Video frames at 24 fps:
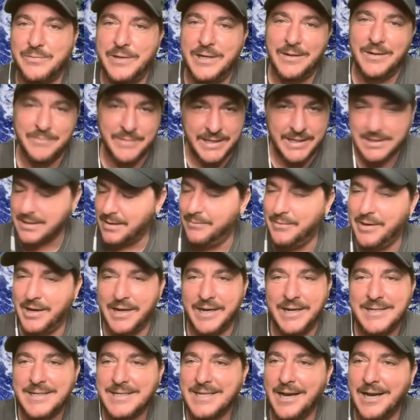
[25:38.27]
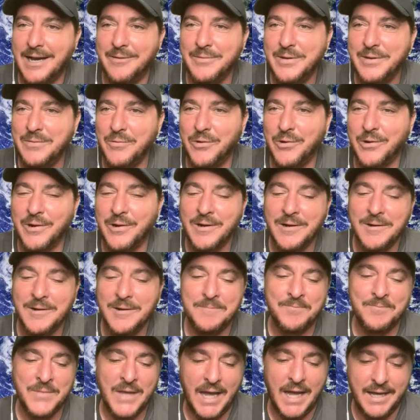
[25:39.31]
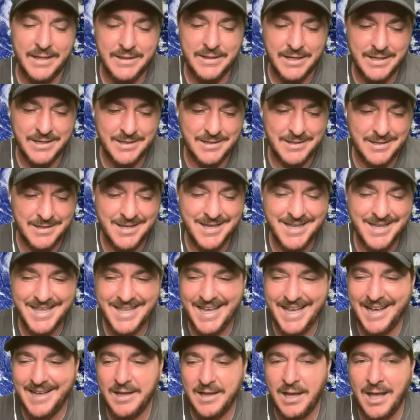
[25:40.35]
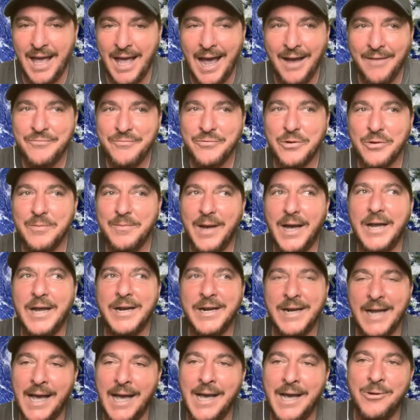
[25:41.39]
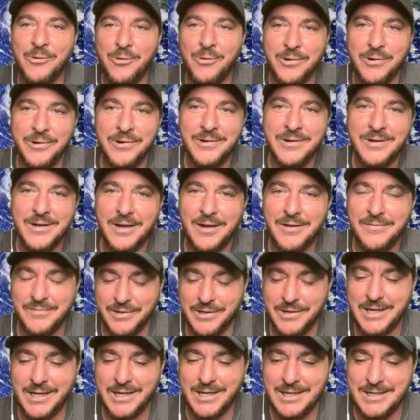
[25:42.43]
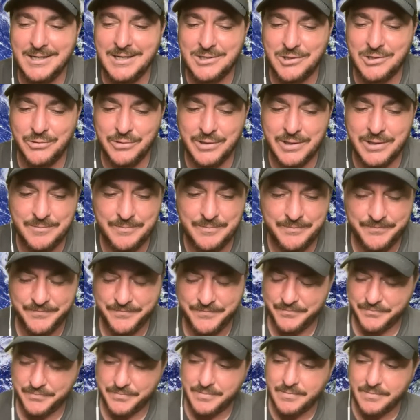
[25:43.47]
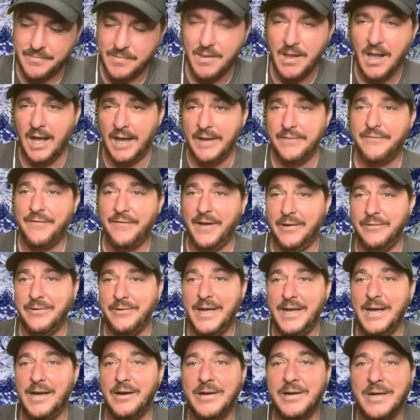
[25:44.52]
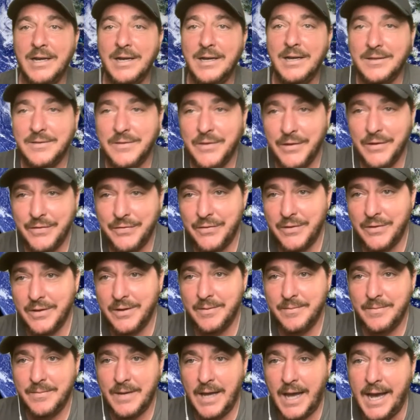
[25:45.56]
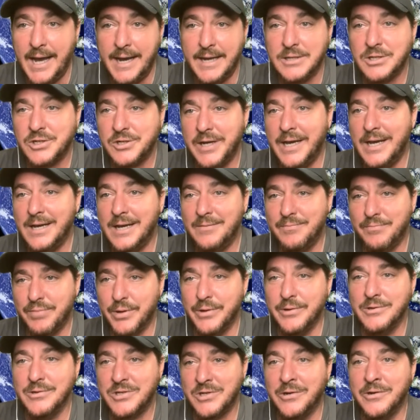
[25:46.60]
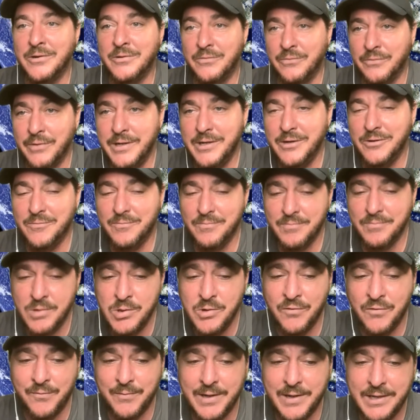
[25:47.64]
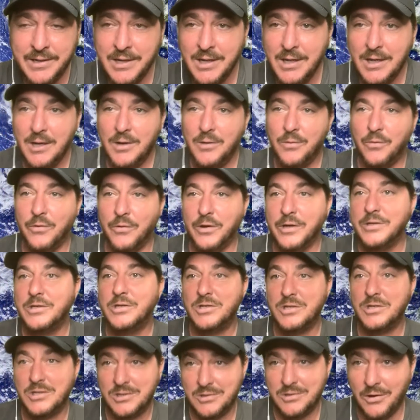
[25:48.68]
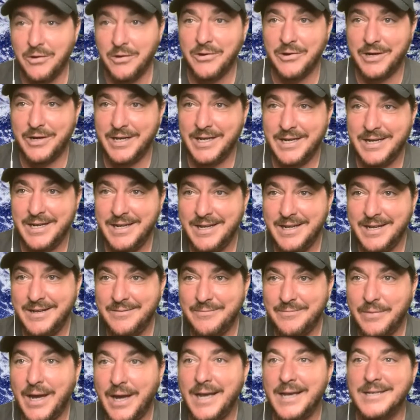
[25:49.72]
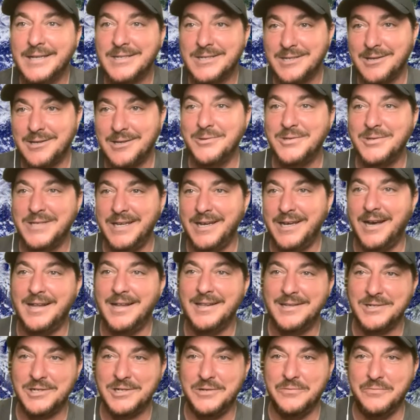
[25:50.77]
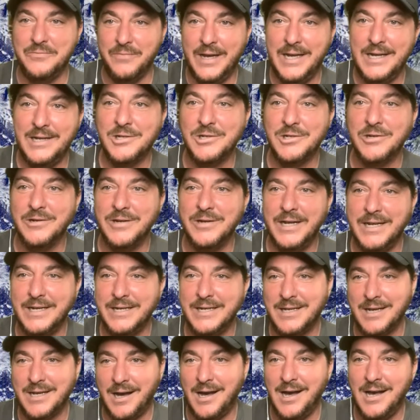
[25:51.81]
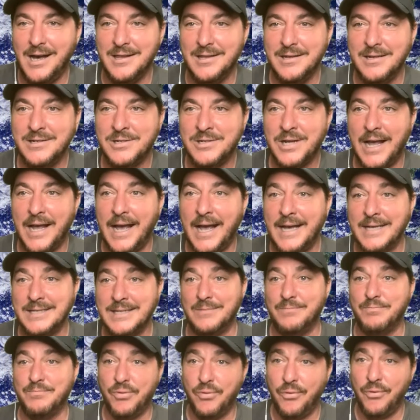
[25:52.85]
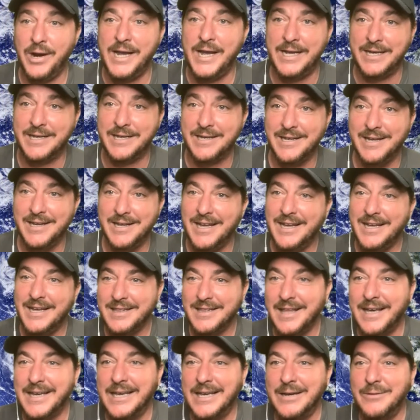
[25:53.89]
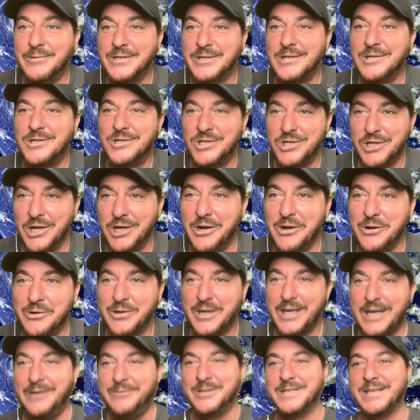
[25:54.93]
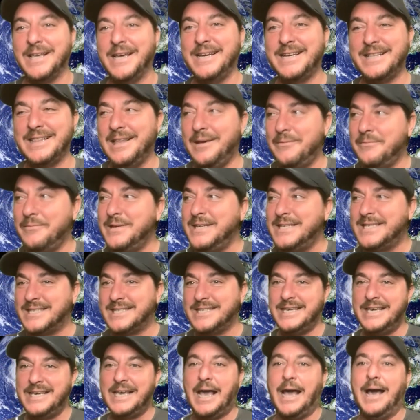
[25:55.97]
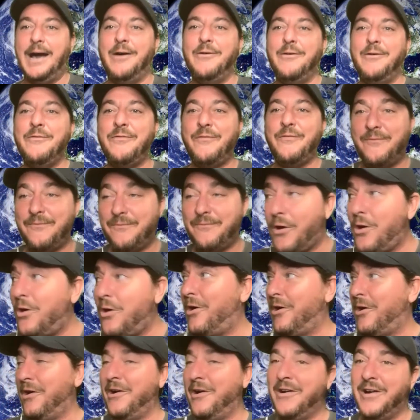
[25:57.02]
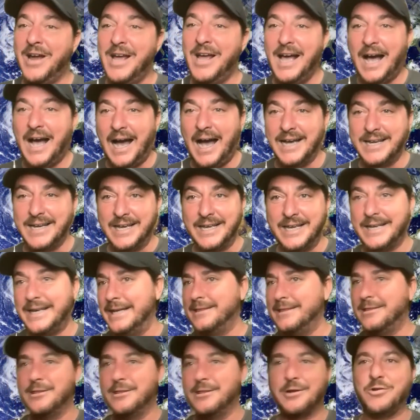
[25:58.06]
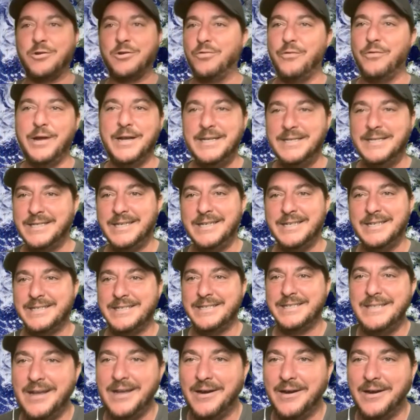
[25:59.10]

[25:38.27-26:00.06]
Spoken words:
me. I'm like, come on, tell me more. And after about an hour of looking into it, I found out that the hashtag Birds Aren't Real movement was started by a sociology major in college as a prank. Like it was a joke. He was like, let me see how far I can get the craziest,